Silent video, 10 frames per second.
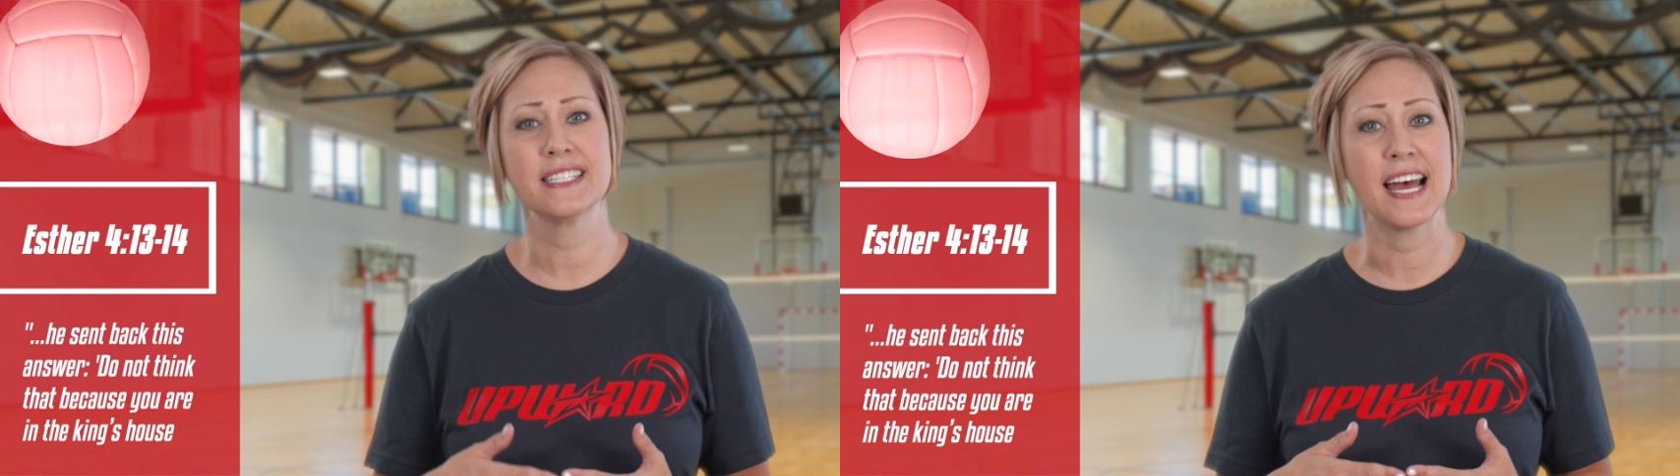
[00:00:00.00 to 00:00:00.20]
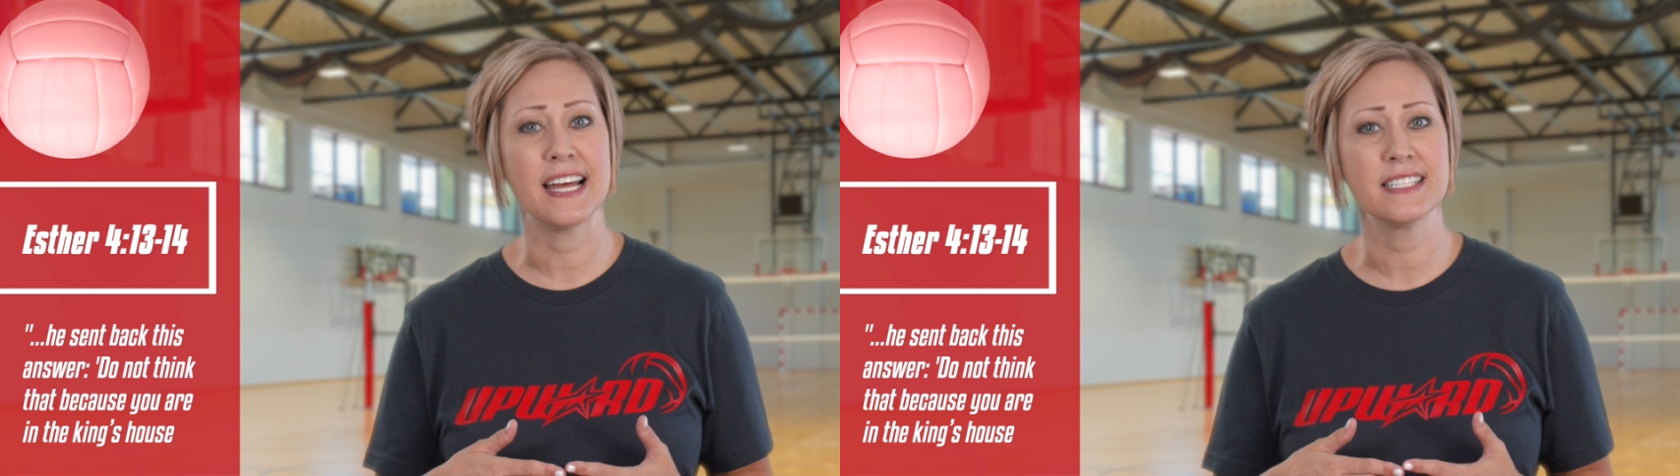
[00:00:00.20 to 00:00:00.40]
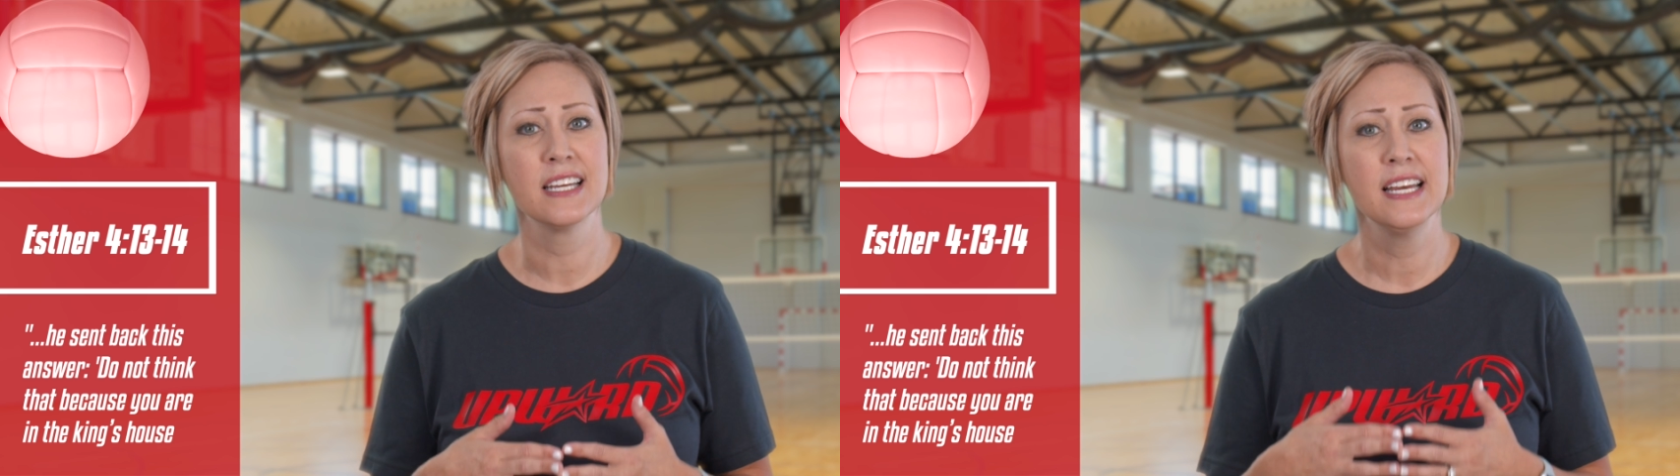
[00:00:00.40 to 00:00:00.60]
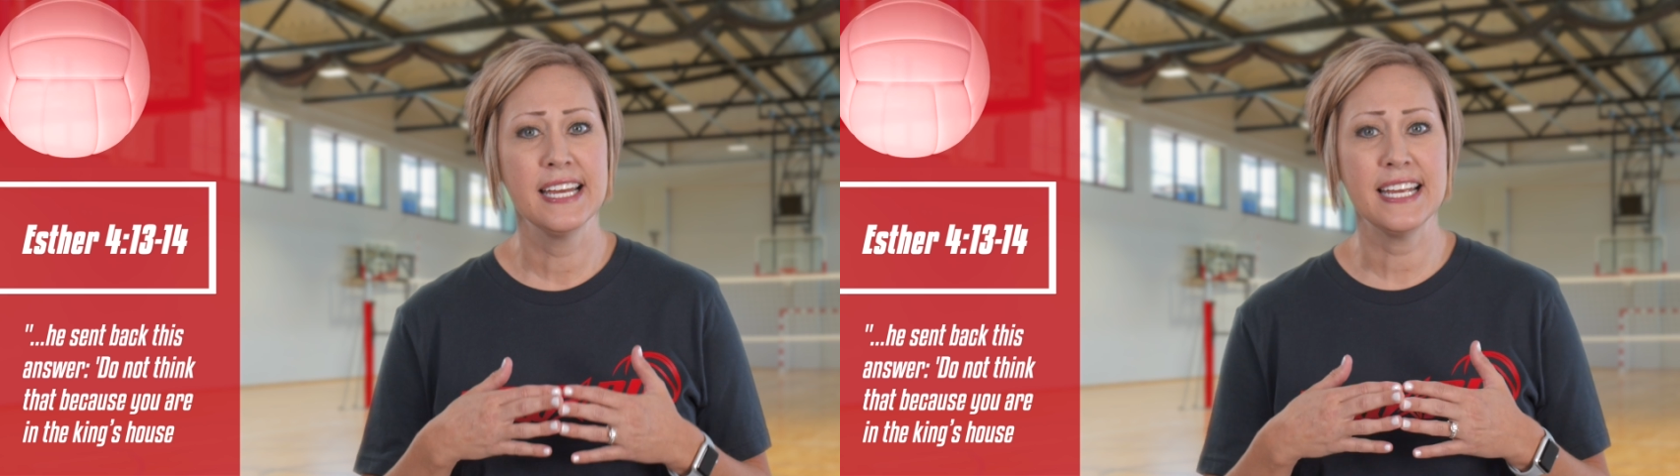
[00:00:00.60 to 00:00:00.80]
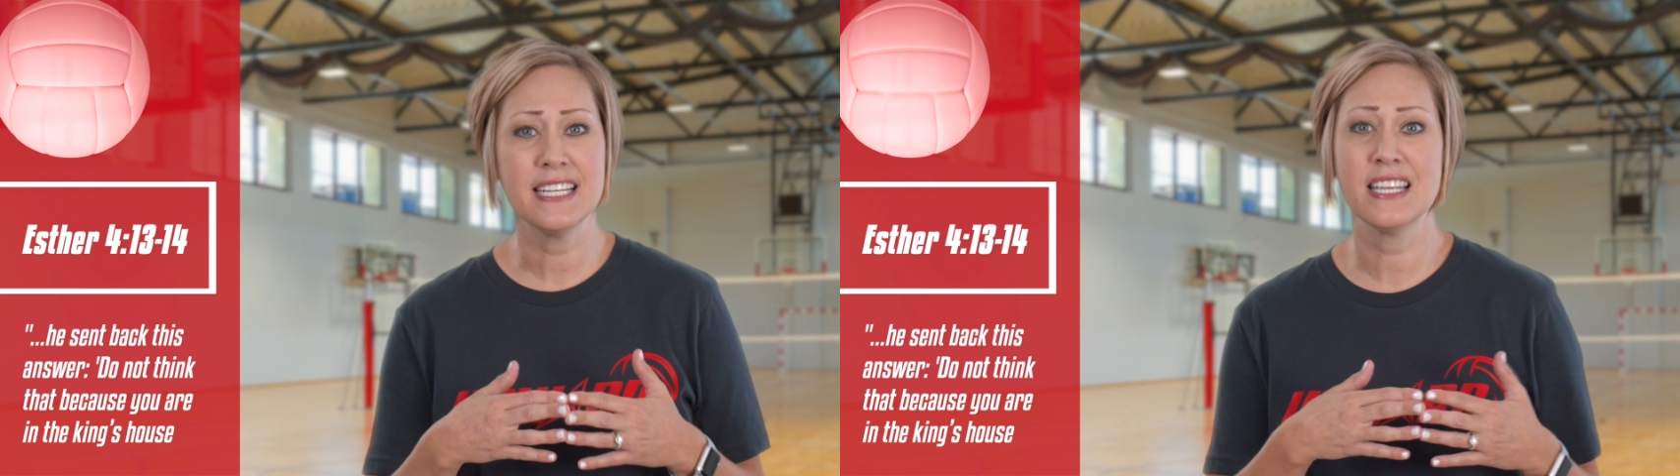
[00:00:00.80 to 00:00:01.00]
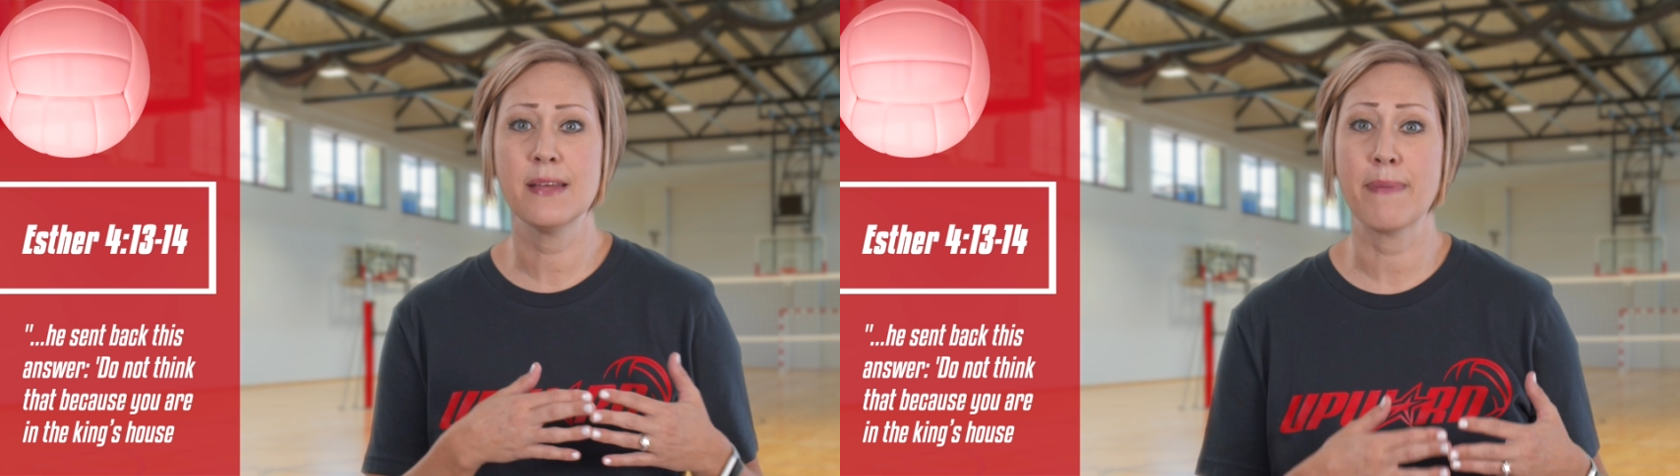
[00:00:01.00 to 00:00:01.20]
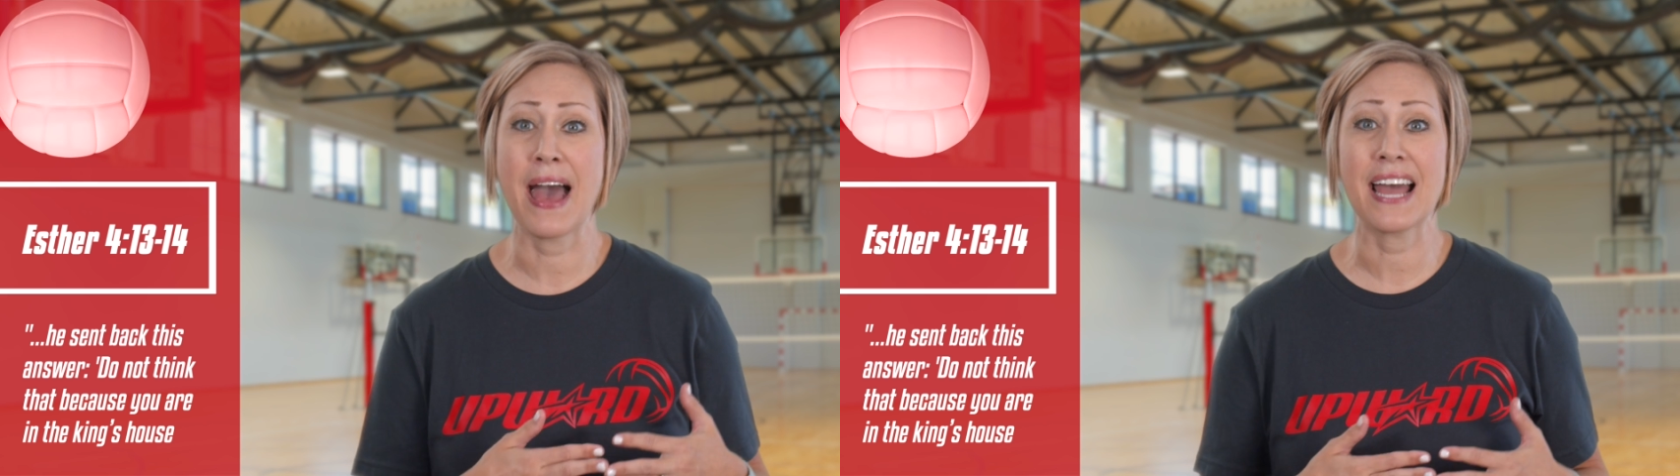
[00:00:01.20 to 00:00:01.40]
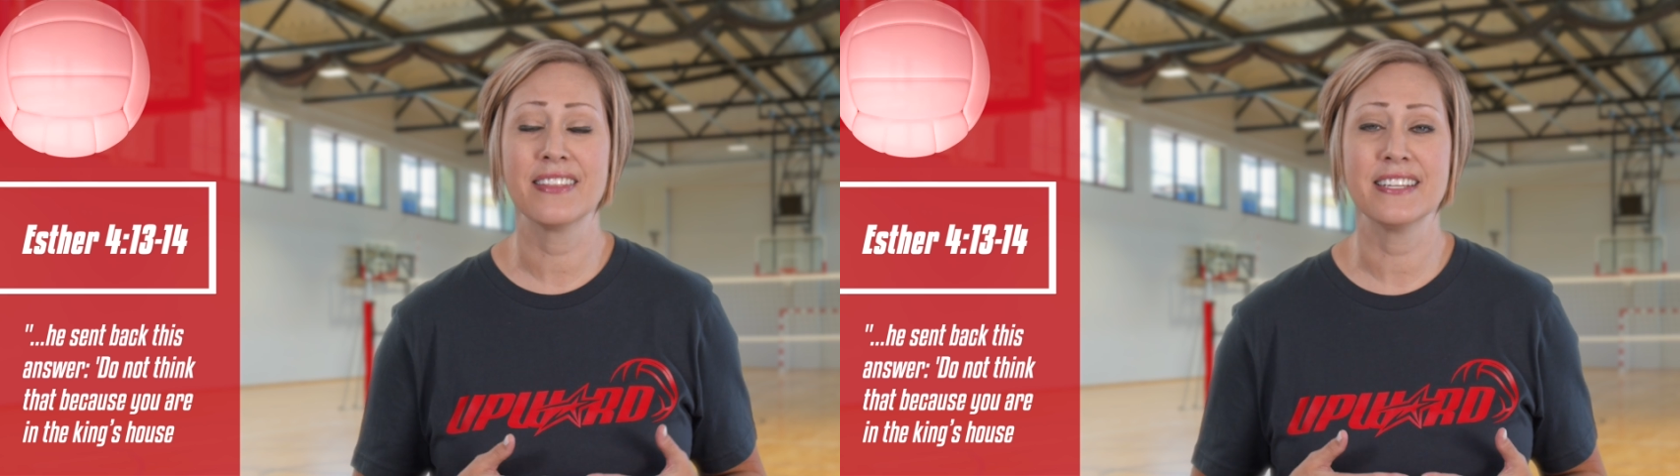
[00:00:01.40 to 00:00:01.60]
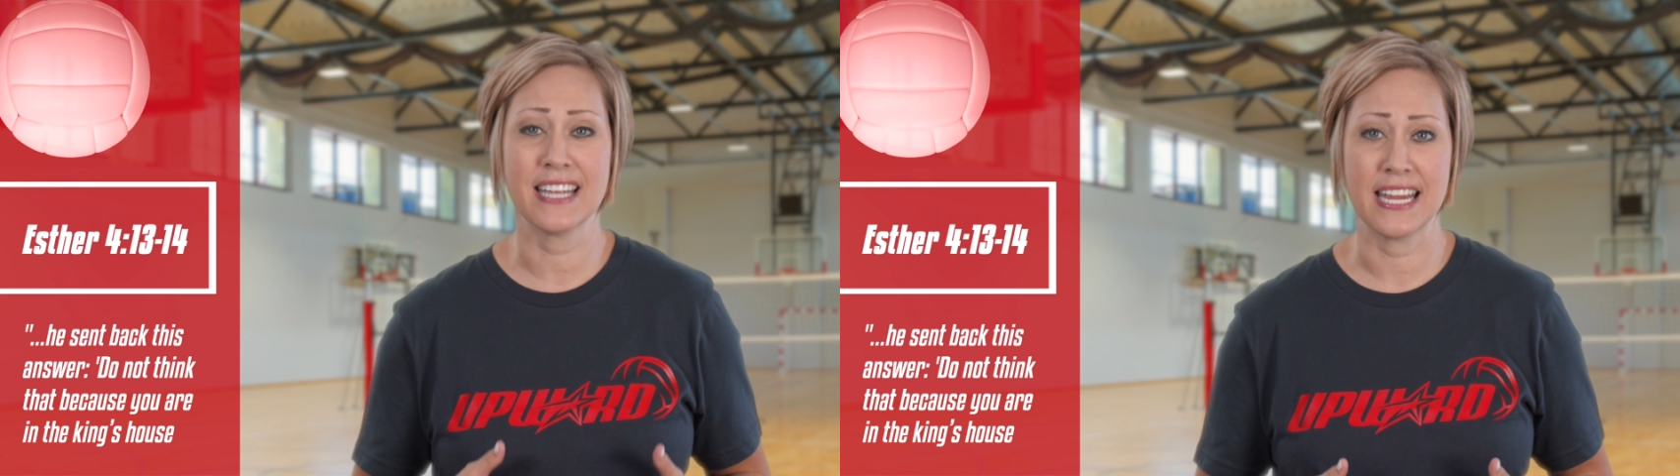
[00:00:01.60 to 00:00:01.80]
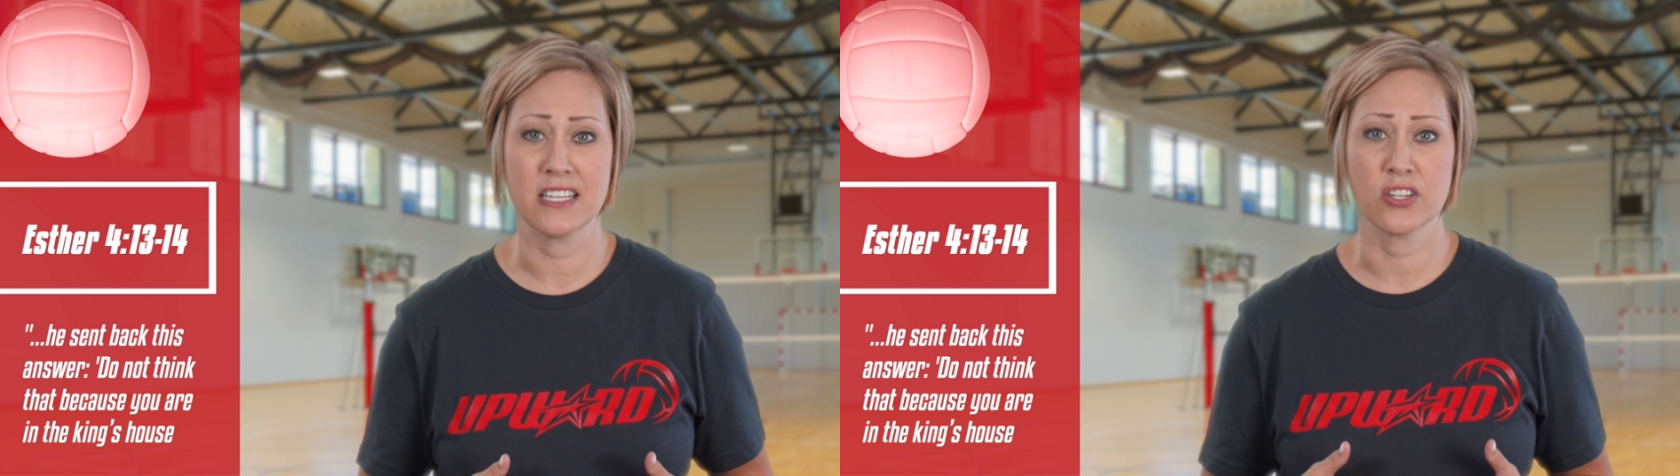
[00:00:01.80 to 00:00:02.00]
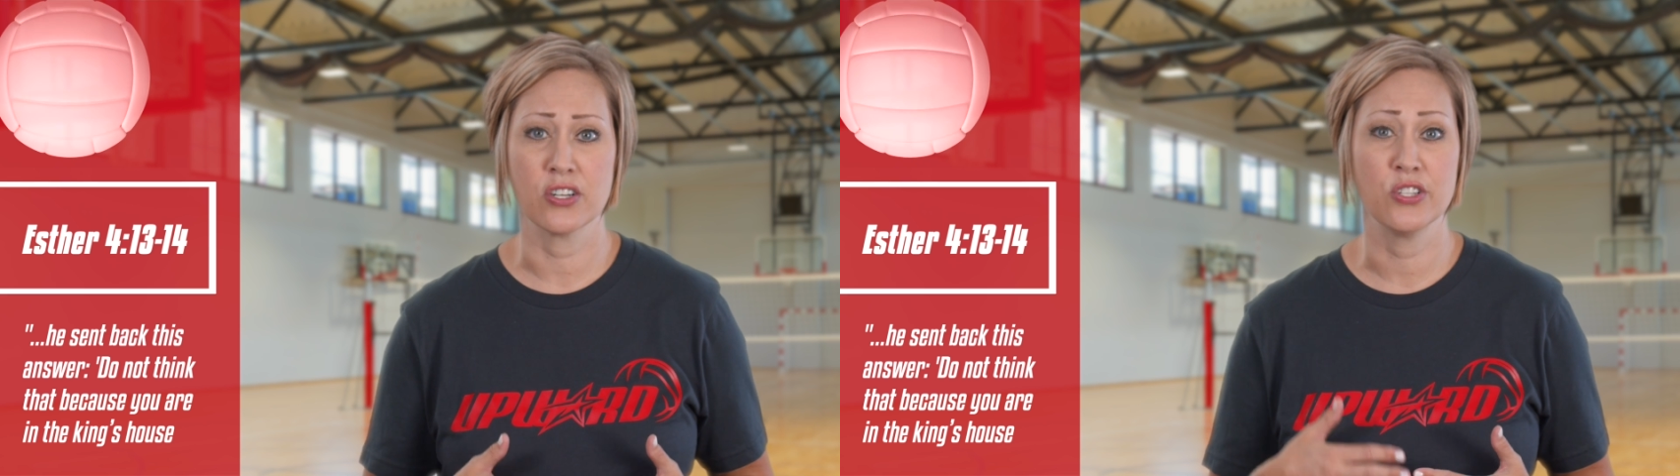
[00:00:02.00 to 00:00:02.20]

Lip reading: says, "He sent back this answer,